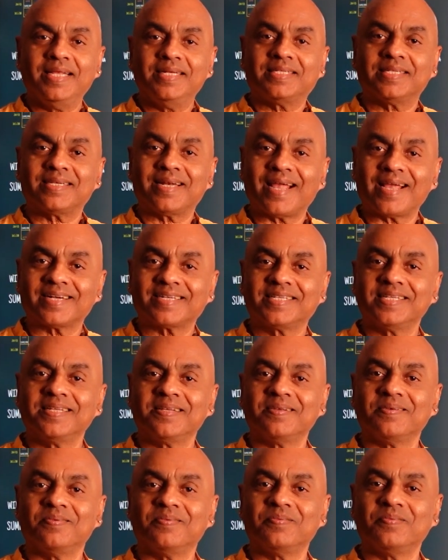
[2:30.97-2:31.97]

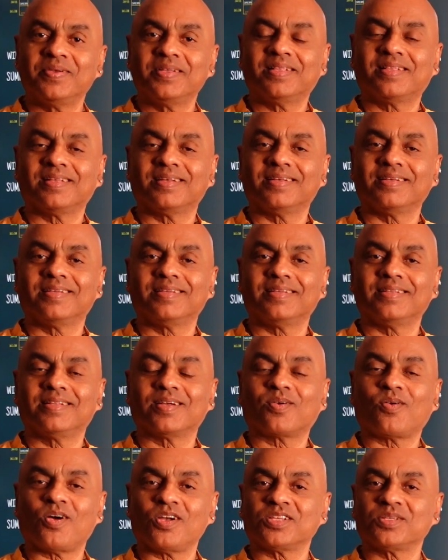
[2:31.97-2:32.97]
interacting with
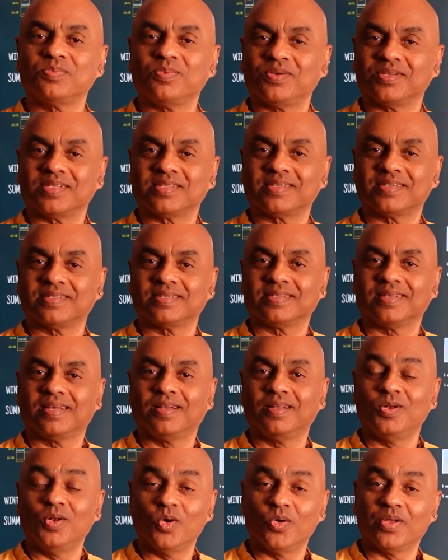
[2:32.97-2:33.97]
the cosmos,
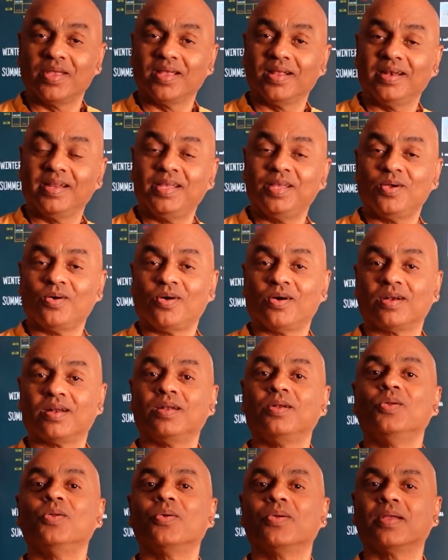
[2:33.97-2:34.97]
knowingly or
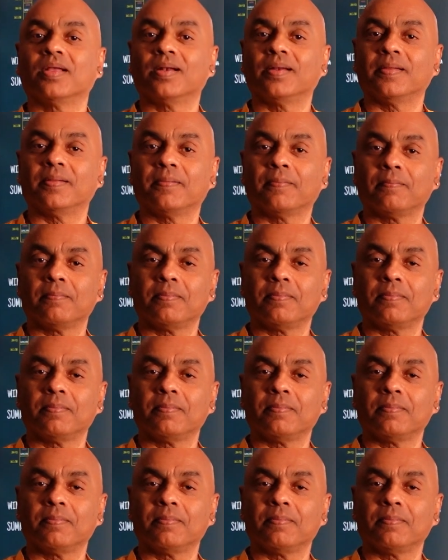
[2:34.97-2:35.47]
unknowingly.